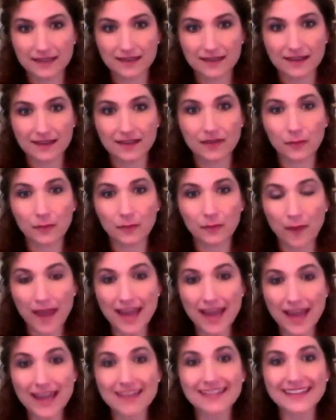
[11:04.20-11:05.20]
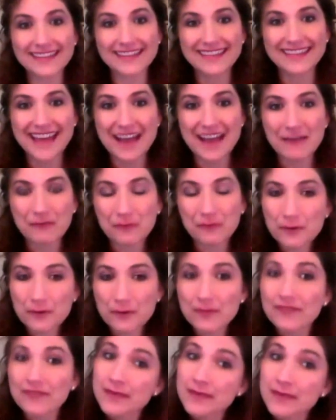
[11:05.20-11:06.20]
the way that that room of
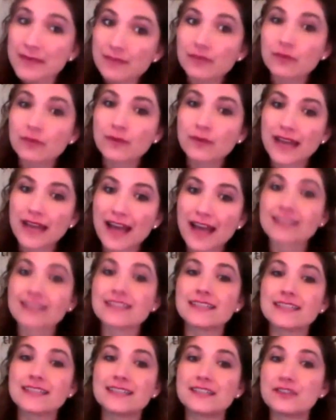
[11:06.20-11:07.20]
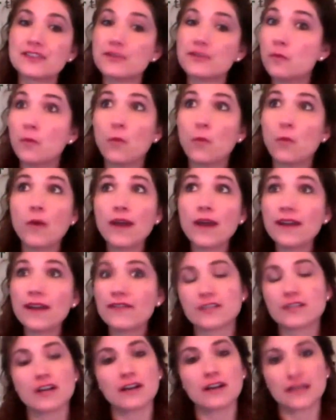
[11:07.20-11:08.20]
people reacted to whatever
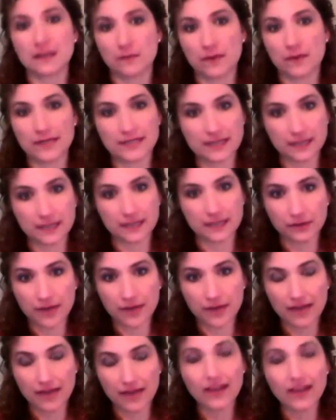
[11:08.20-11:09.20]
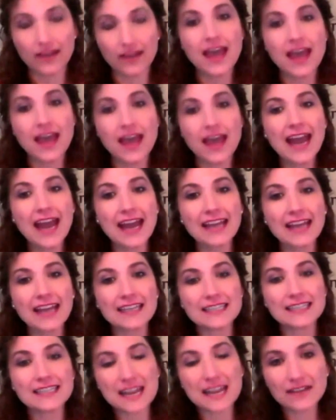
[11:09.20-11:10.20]
talk it was that you gave. And
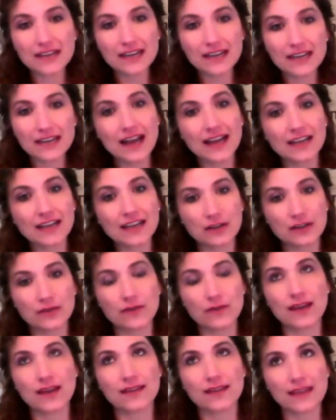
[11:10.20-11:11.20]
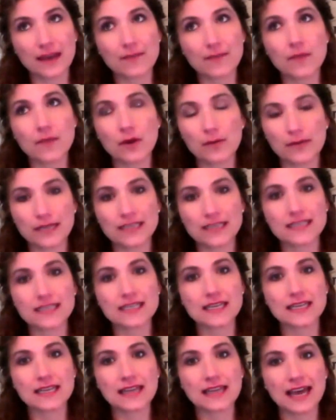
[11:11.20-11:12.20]
David and I knew at that moment
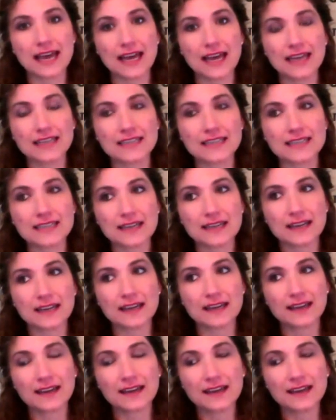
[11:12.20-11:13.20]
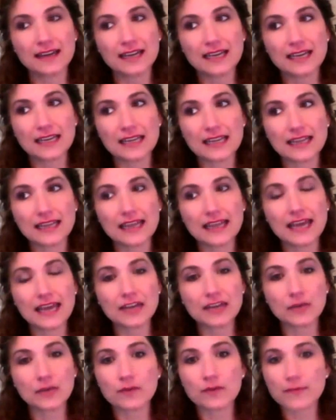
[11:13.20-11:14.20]
that
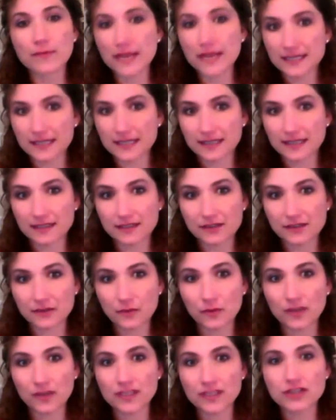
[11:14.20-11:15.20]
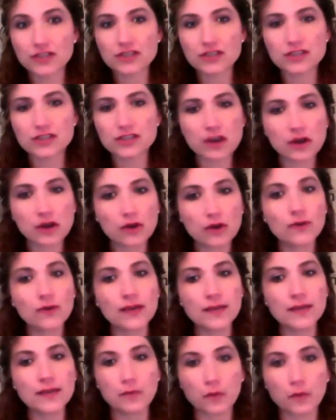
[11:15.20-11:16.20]
your message was so
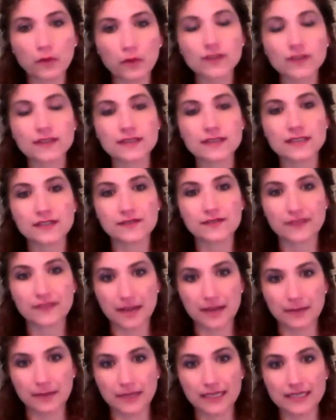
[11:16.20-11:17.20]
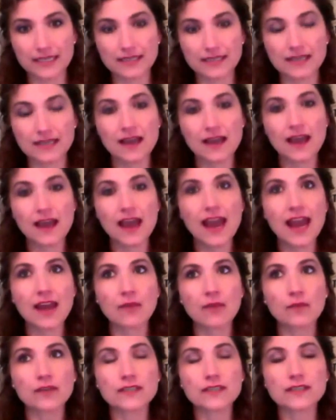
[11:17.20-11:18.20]
important to families and
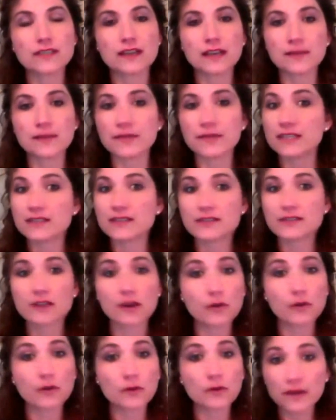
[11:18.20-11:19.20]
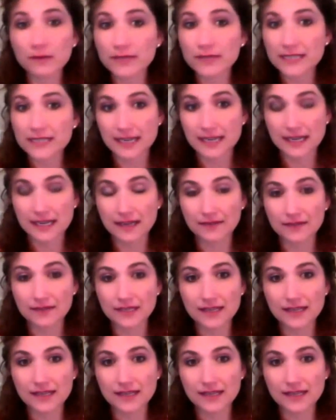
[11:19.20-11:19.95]
was going to be so well received.